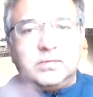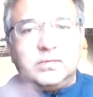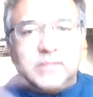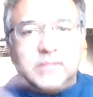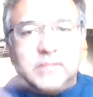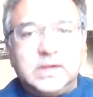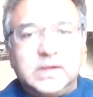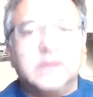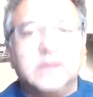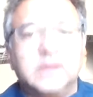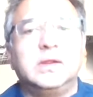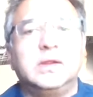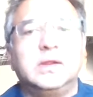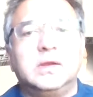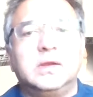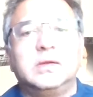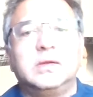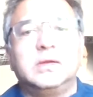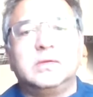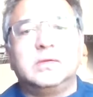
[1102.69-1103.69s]
making it
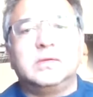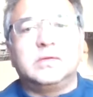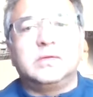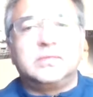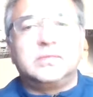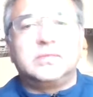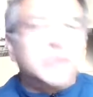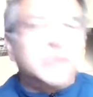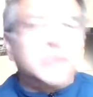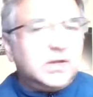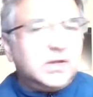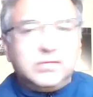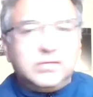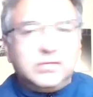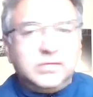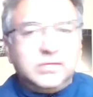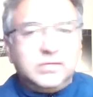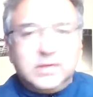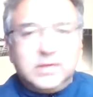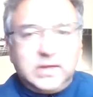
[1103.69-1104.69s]
in some kind of,
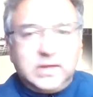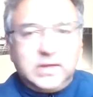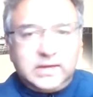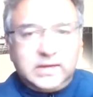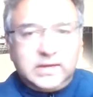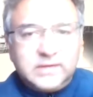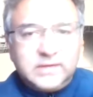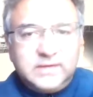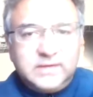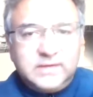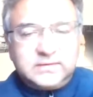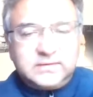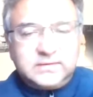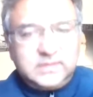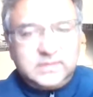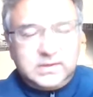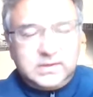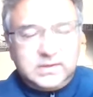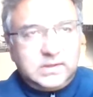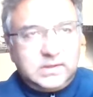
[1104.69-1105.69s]
at
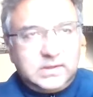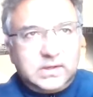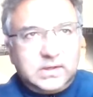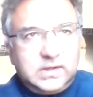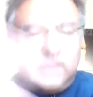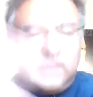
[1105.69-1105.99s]
least an